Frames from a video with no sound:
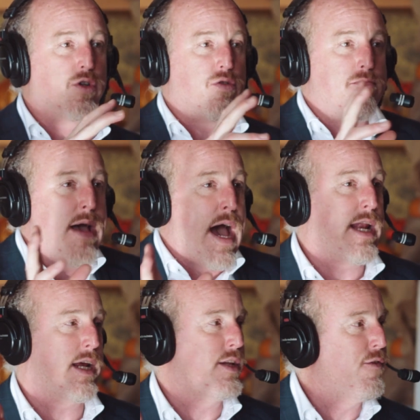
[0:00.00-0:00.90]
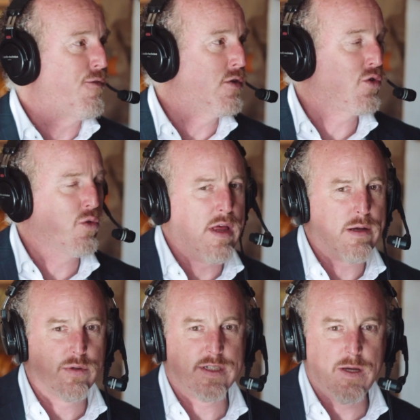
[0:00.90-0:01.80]
dramatic difference, we're
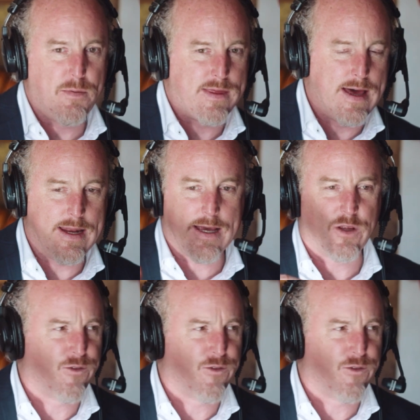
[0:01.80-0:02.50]
like, well, sympathetic,